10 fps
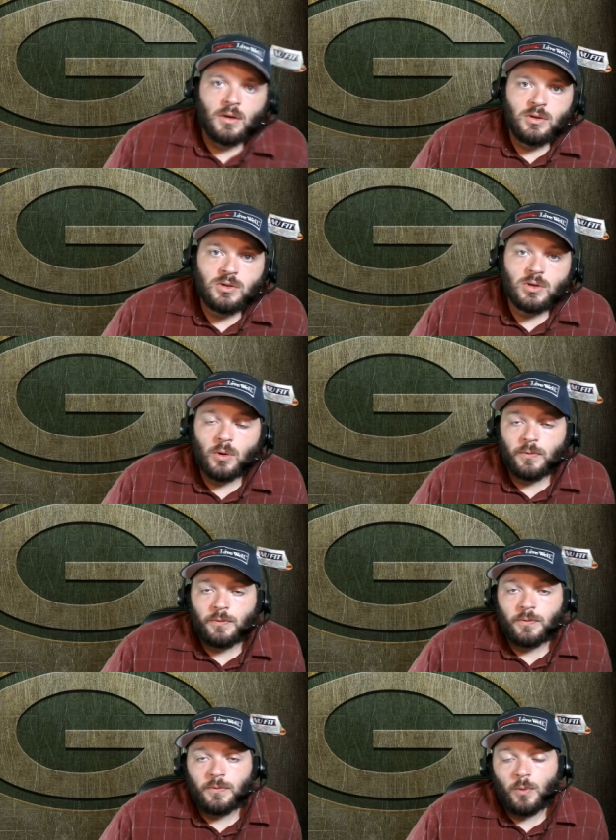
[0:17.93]
So,
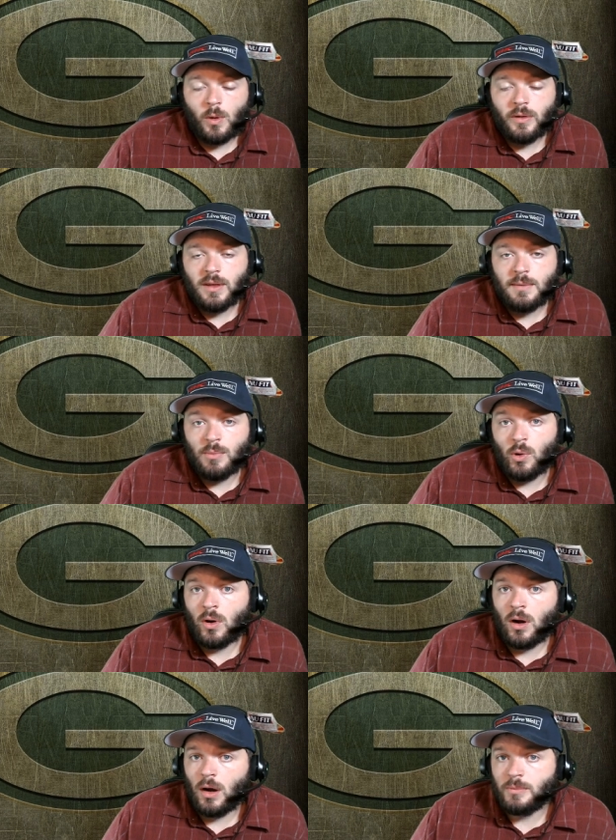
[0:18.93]
for the
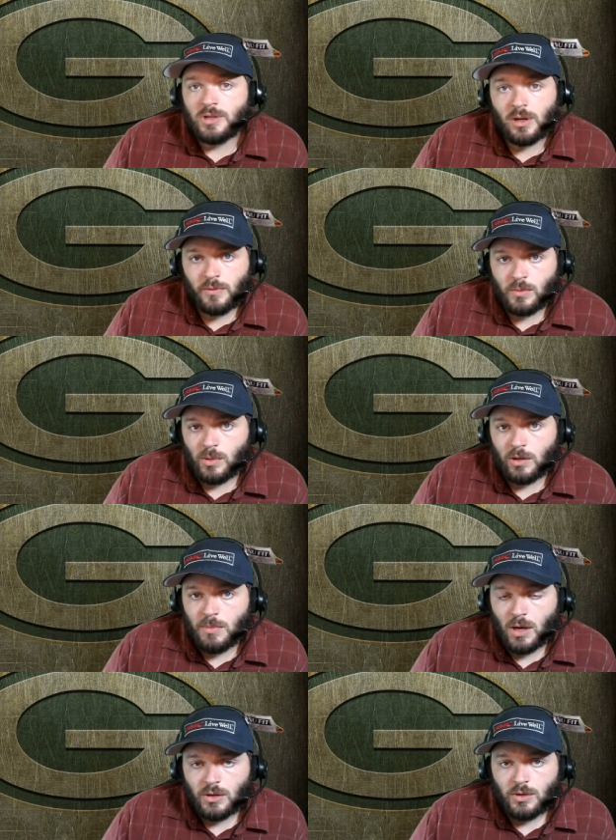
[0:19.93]
more observable
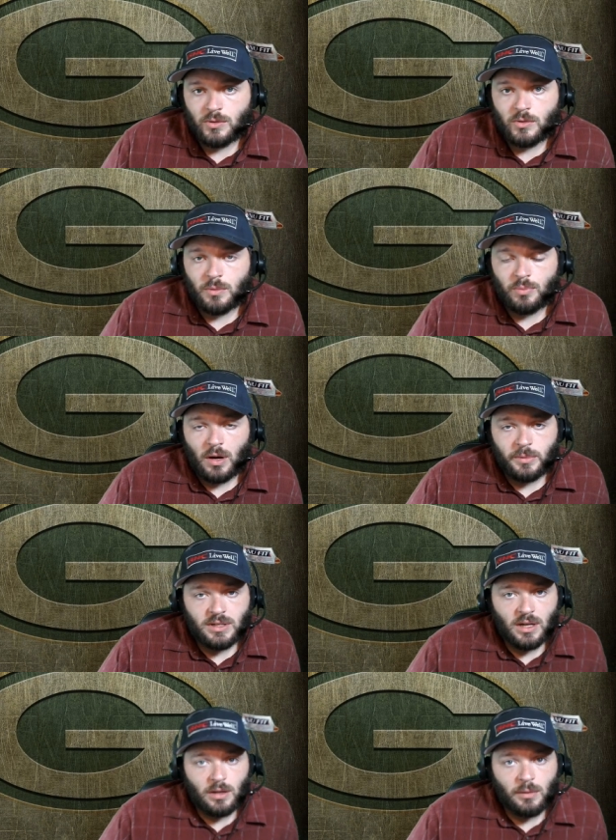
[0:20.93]
among you, you can probably
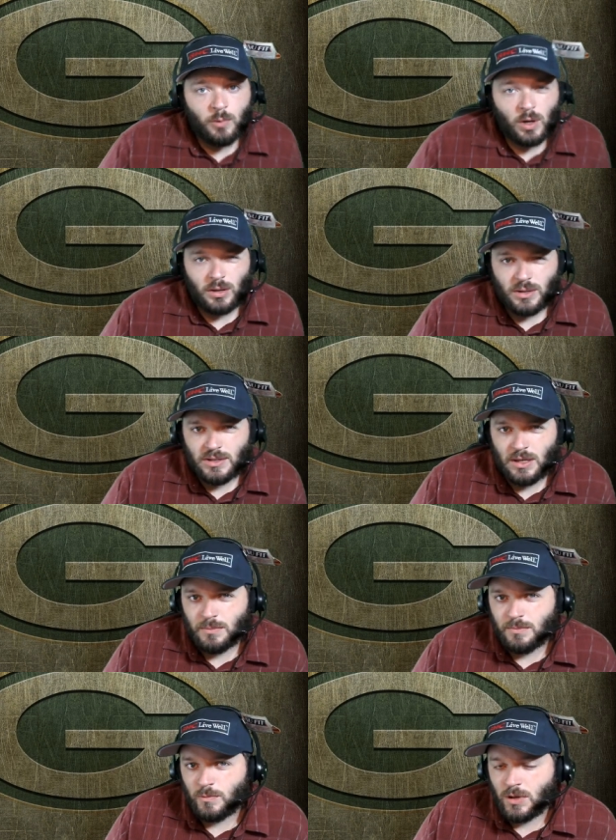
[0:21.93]
tell I'm wearing the
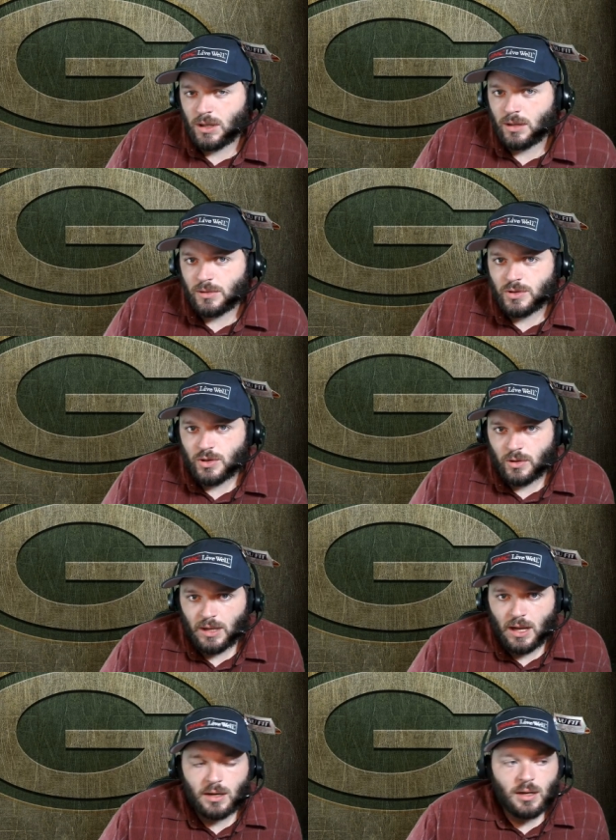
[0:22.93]
same ridiculous shirt
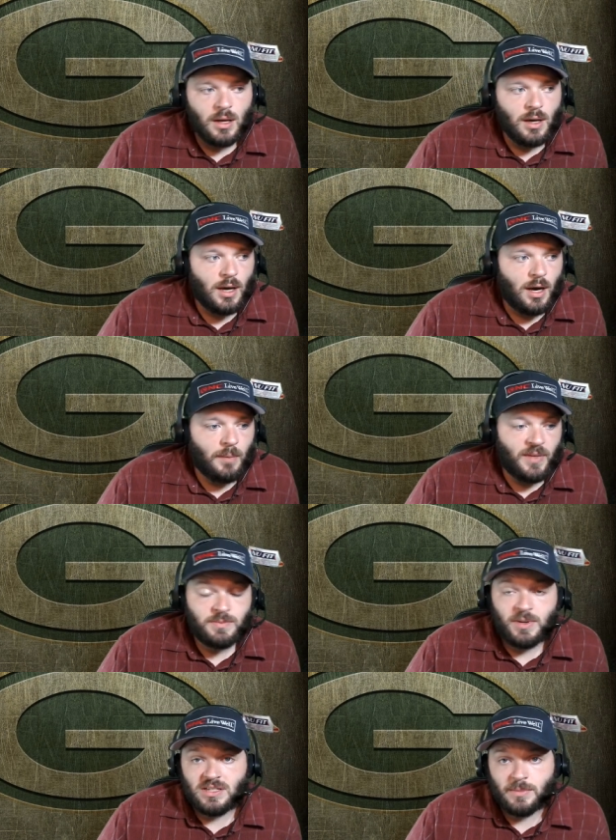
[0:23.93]
again. Um, that's
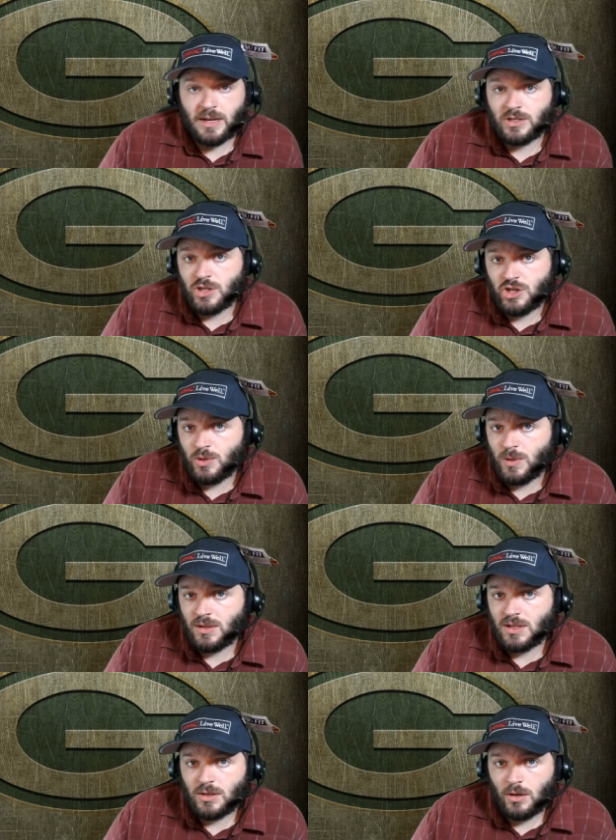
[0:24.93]
because I'm actually shooting
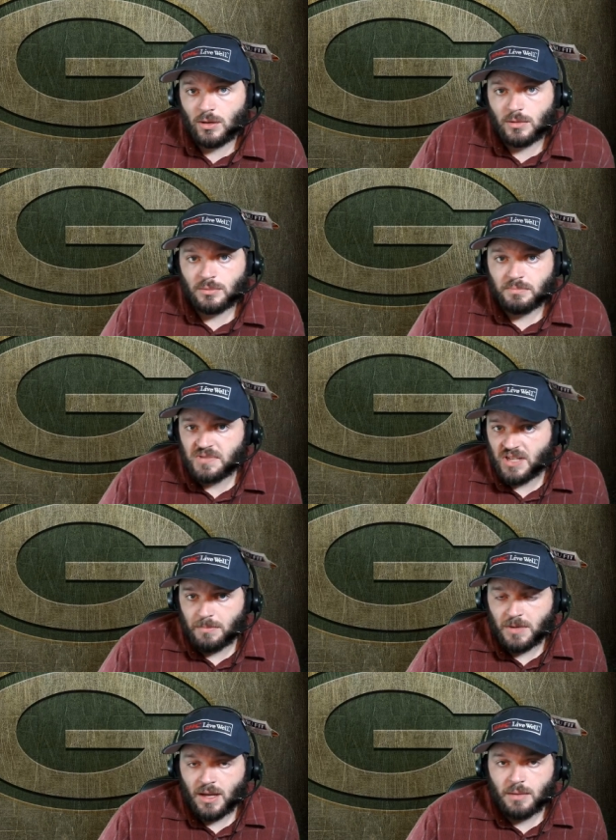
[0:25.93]
these all
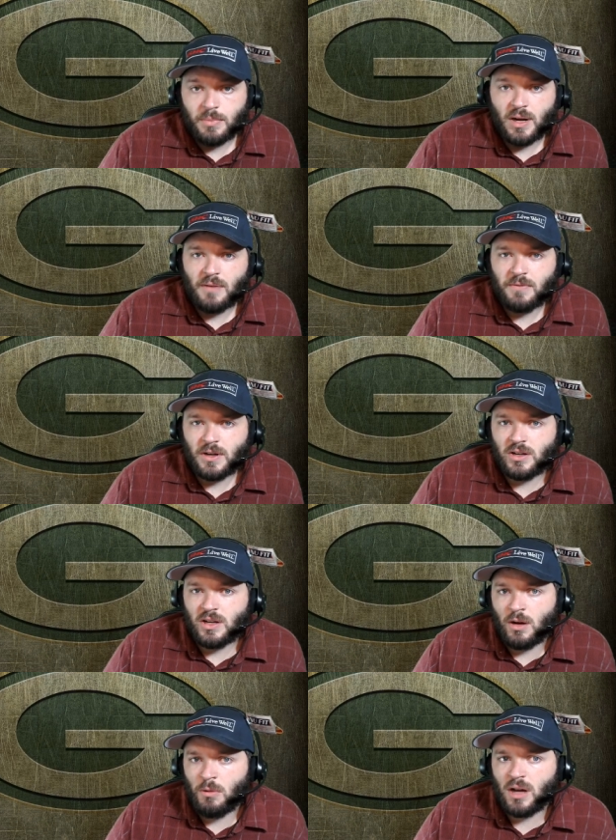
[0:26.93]
same day. But I figured, you
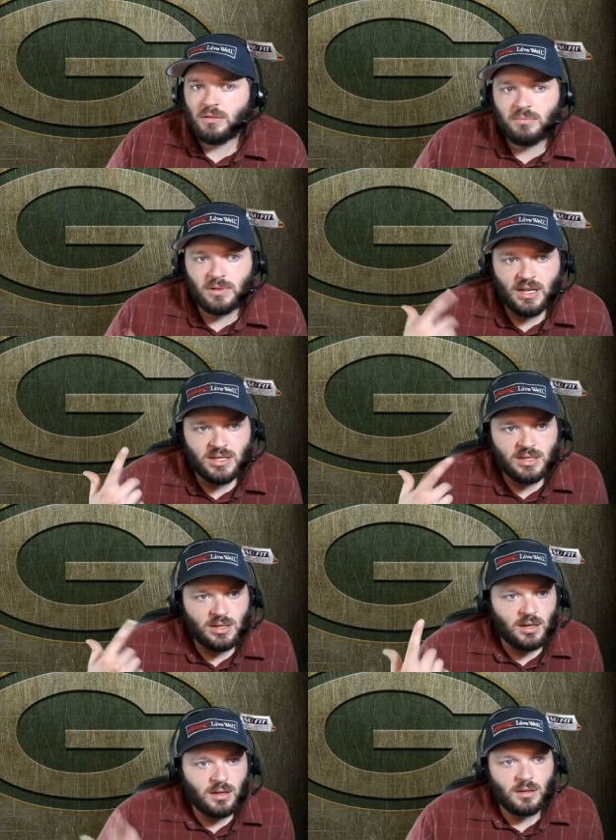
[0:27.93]
know what? Let's
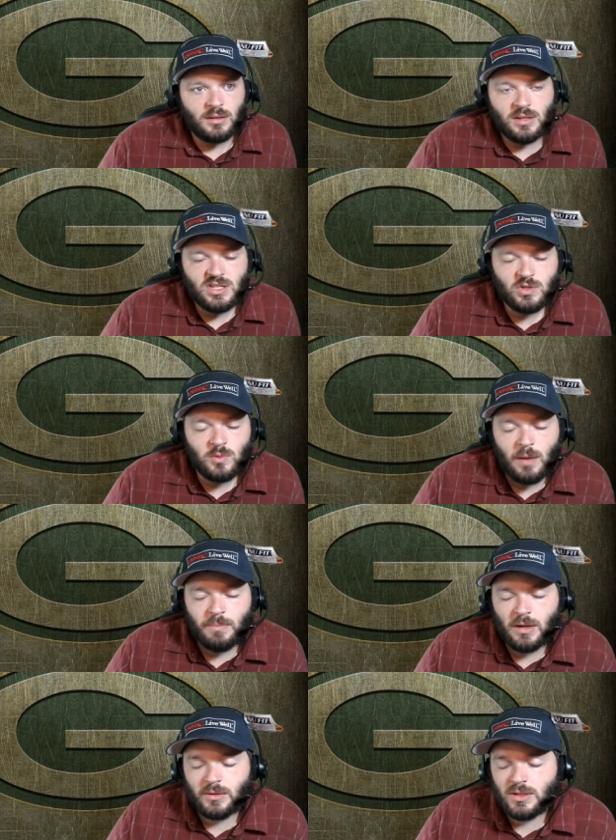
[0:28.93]
uh, let's
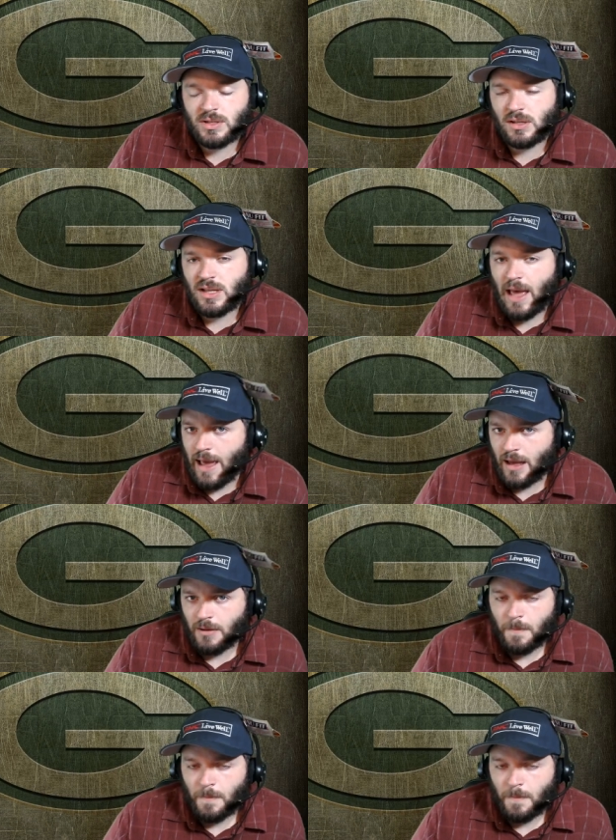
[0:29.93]
swap out the silly hat.